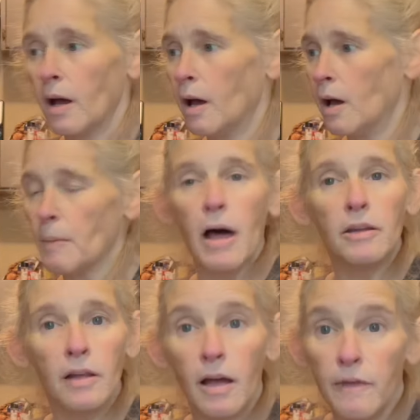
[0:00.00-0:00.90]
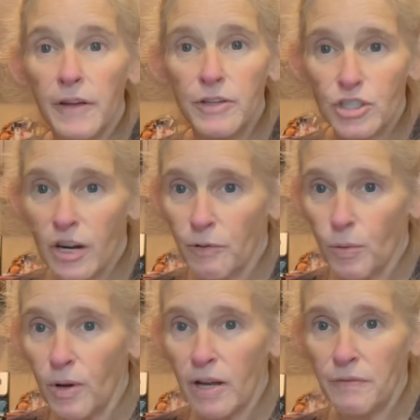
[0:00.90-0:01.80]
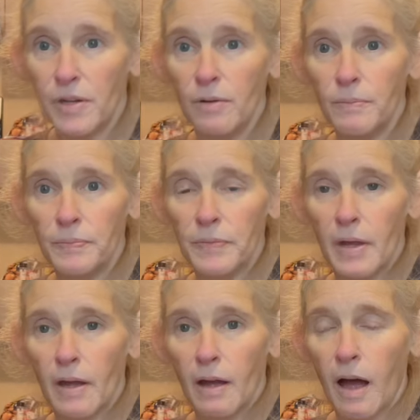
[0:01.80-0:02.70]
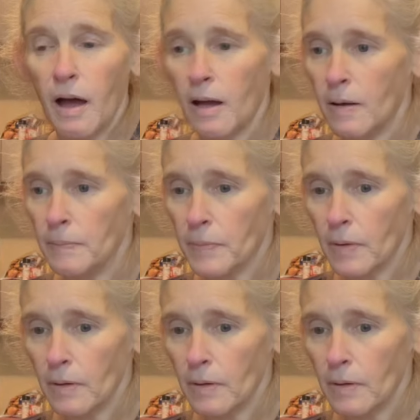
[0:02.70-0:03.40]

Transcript: Um, I love each and every one of you. Um,